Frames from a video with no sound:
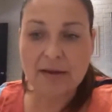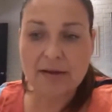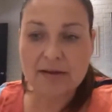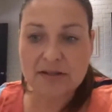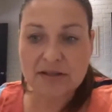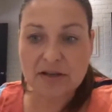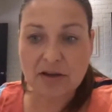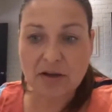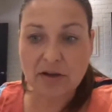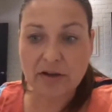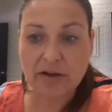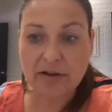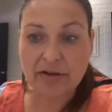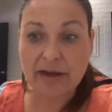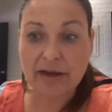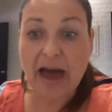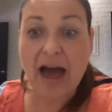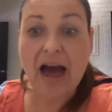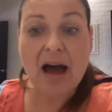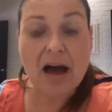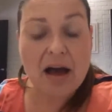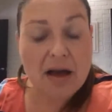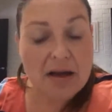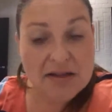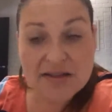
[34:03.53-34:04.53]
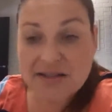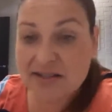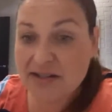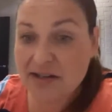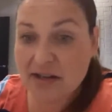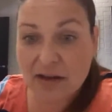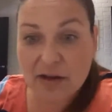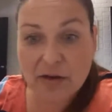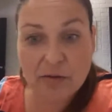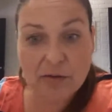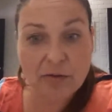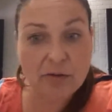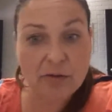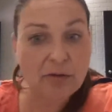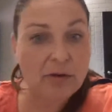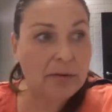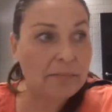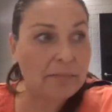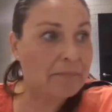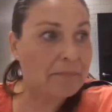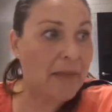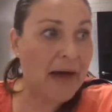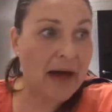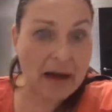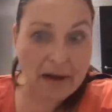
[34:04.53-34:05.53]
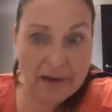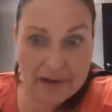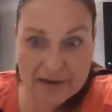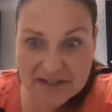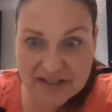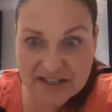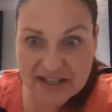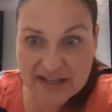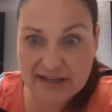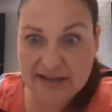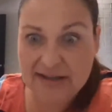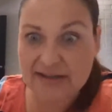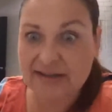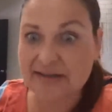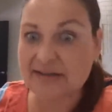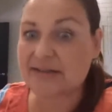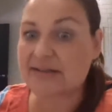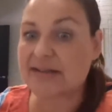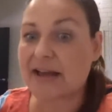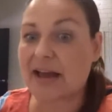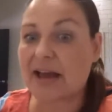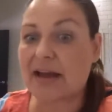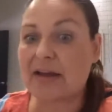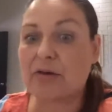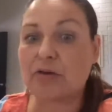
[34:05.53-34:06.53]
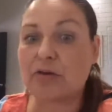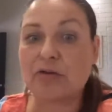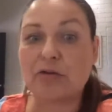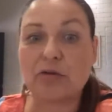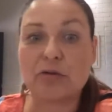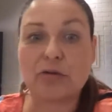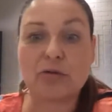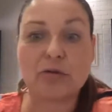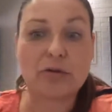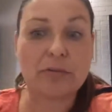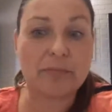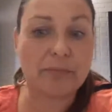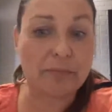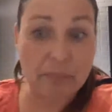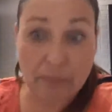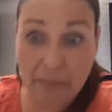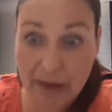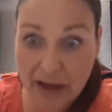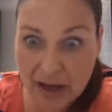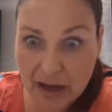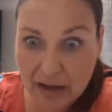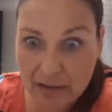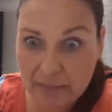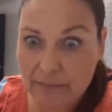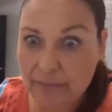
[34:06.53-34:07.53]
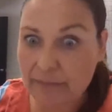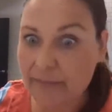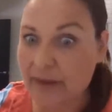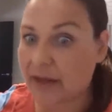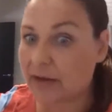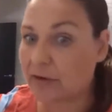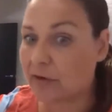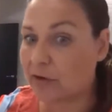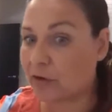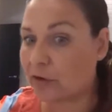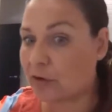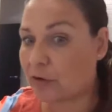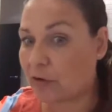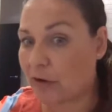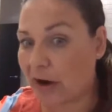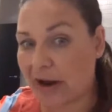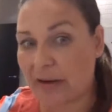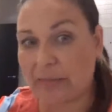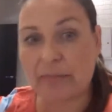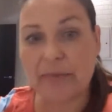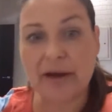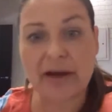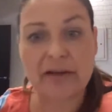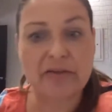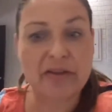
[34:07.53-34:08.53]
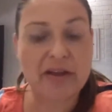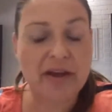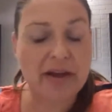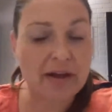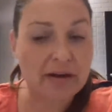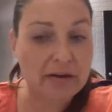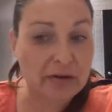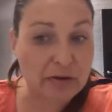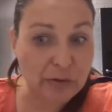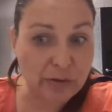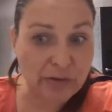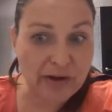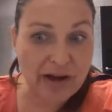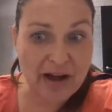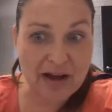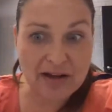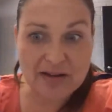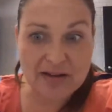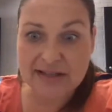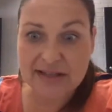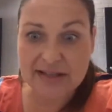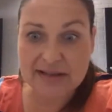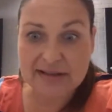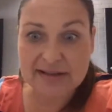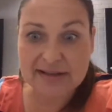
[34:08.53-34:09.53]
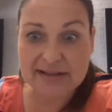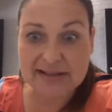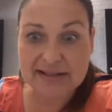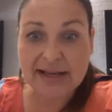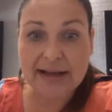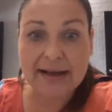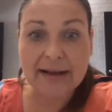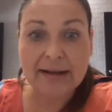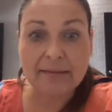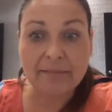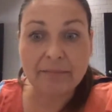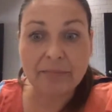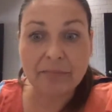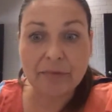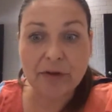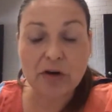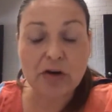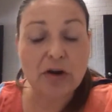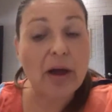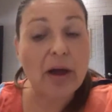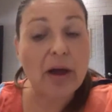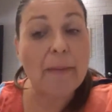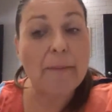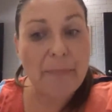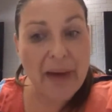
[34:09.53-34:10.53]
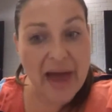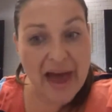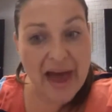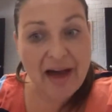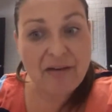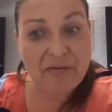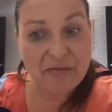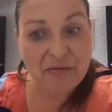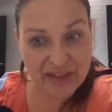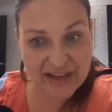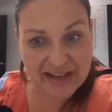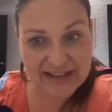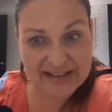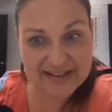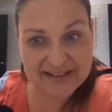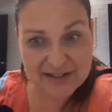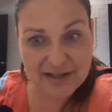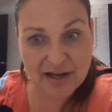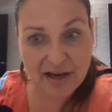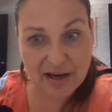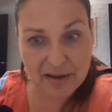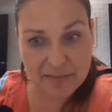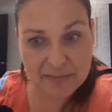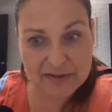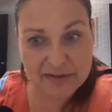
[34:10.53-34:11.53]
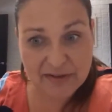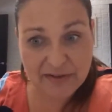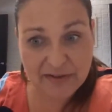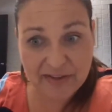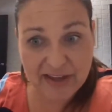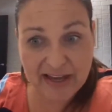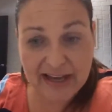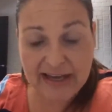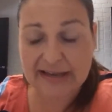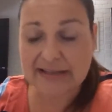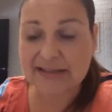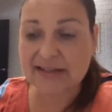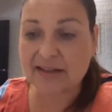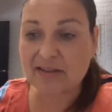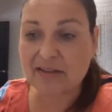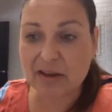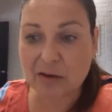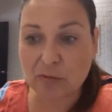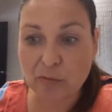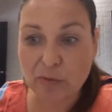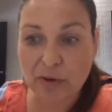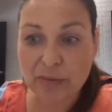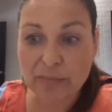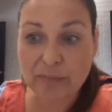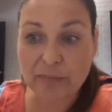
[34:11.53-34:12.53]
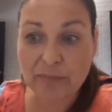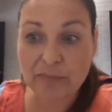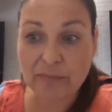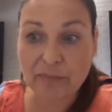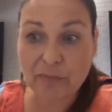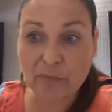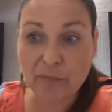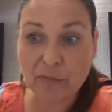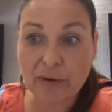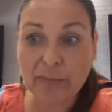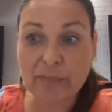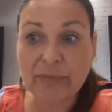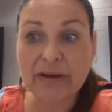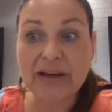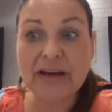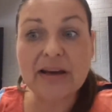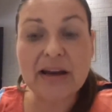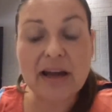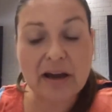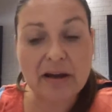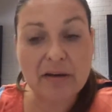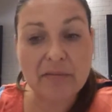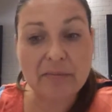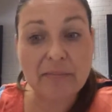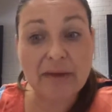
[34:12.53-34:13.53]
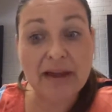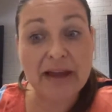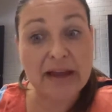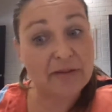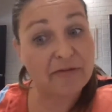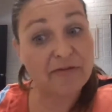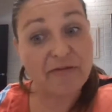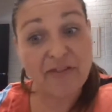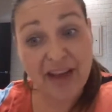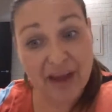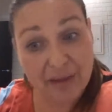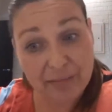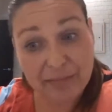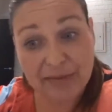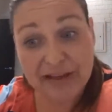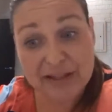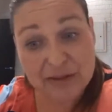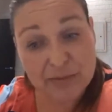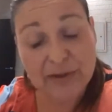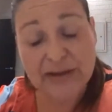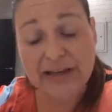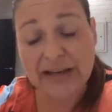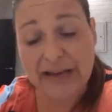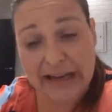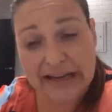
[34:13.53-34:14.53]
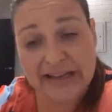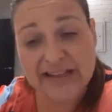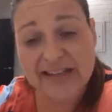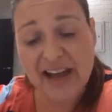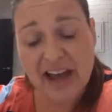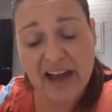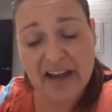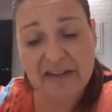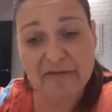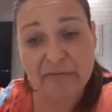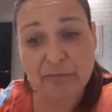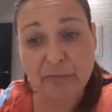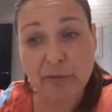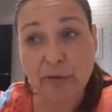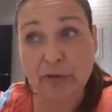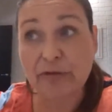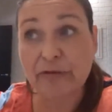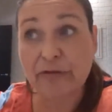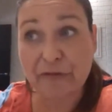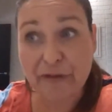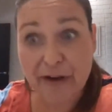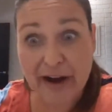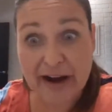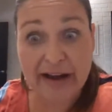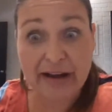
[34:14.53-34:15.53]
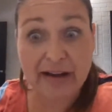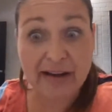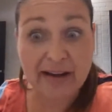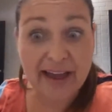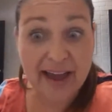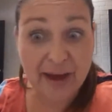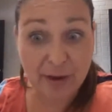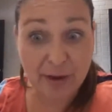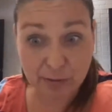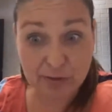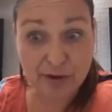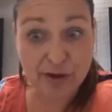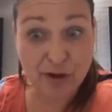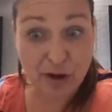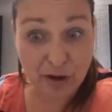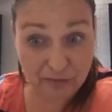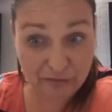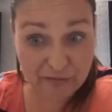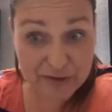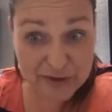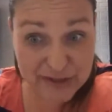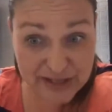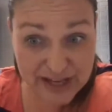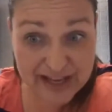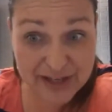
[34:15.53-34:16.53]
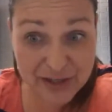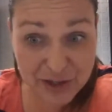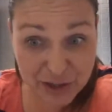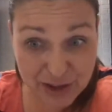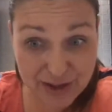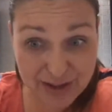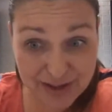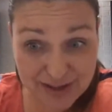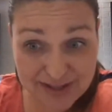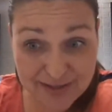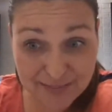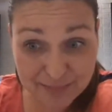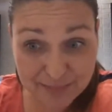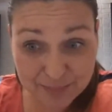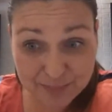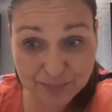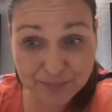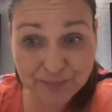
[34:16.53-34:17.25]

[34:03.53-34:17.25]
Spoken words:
So ask your aunties and your mum and your grandmother and your cousins, about these types of things. I think women in families, we need to have more frank health conversations,